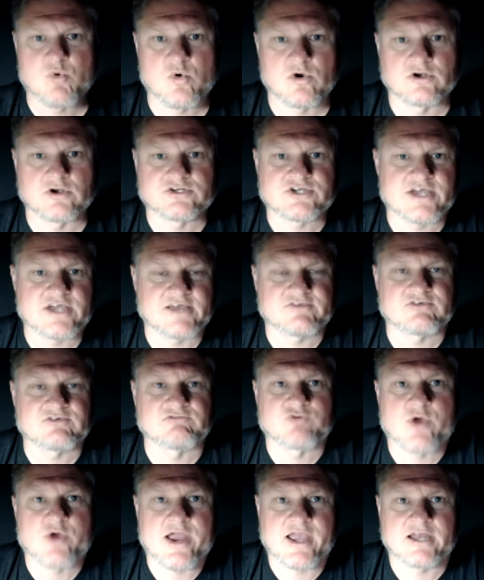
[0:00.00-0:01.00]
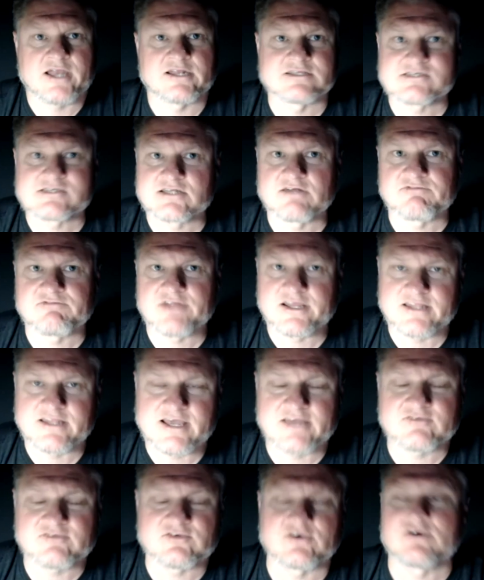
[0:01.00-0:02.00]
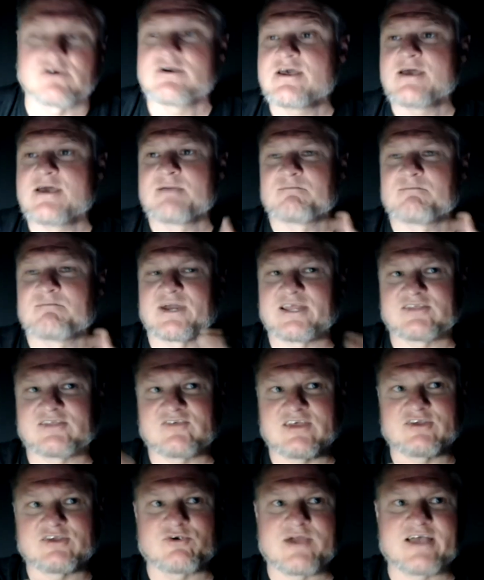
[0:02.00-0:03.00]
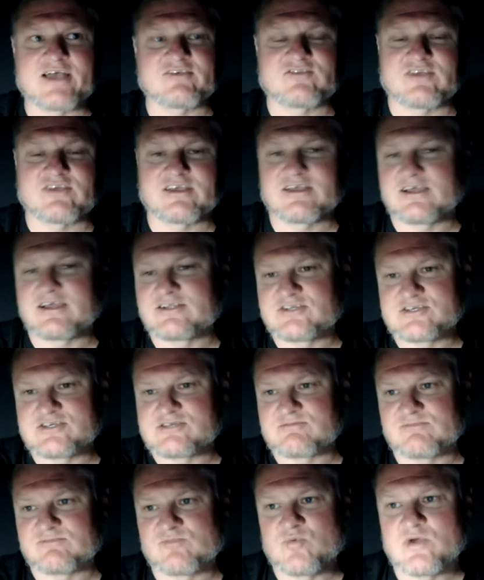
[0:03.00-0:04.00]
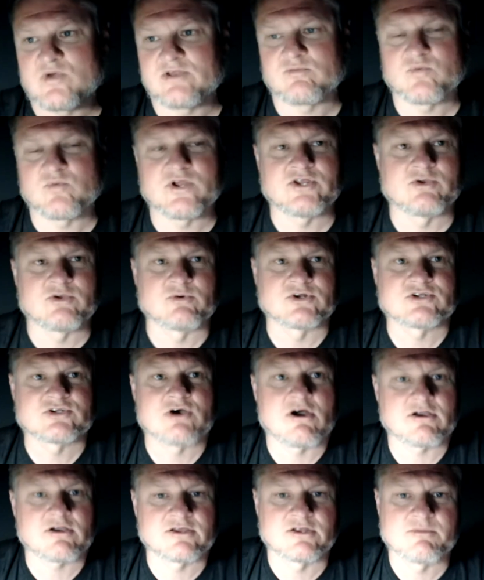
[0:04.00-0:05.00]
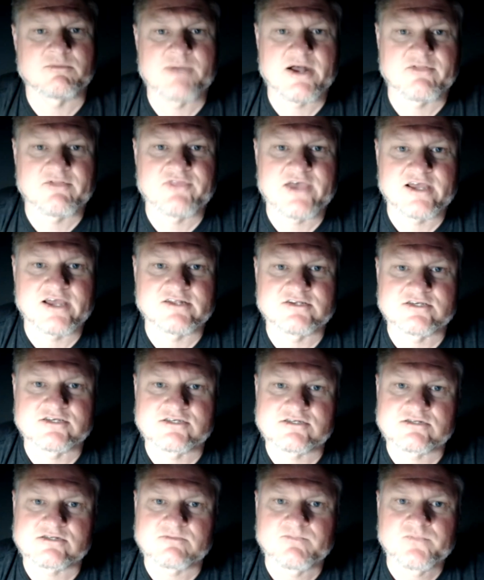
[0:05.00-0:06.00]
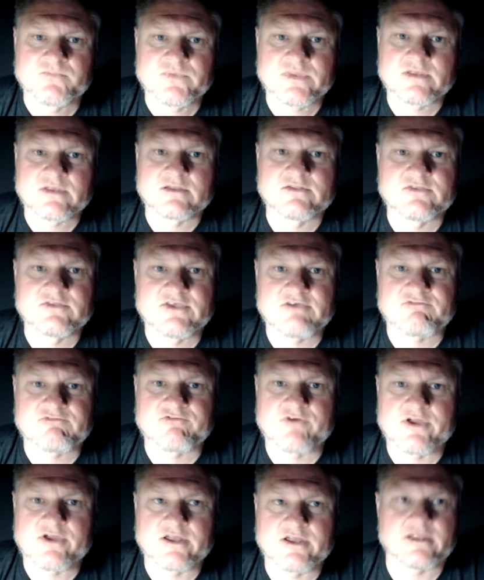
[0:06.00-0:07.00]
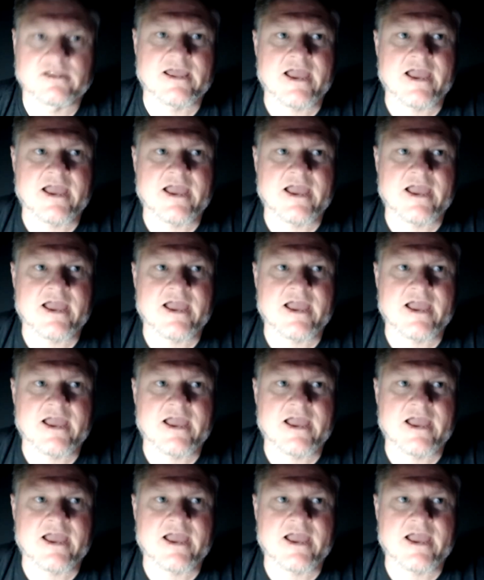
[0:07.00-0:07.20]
more chance of rain and stuff like that. So, but it's interesting. I just when you were talking about that, just different